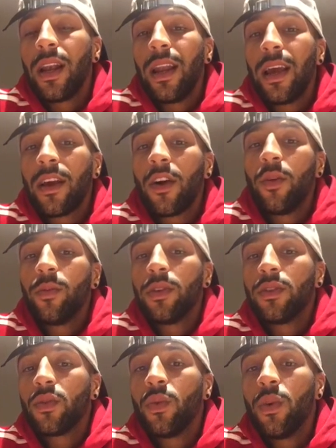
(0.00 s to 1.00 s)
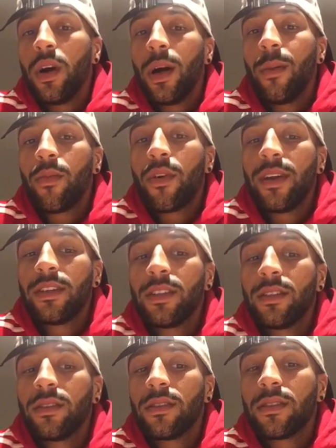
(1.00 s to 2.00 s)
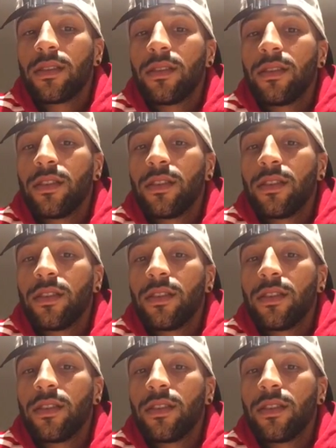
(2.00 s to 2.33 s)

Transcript: Lek opens all her presents,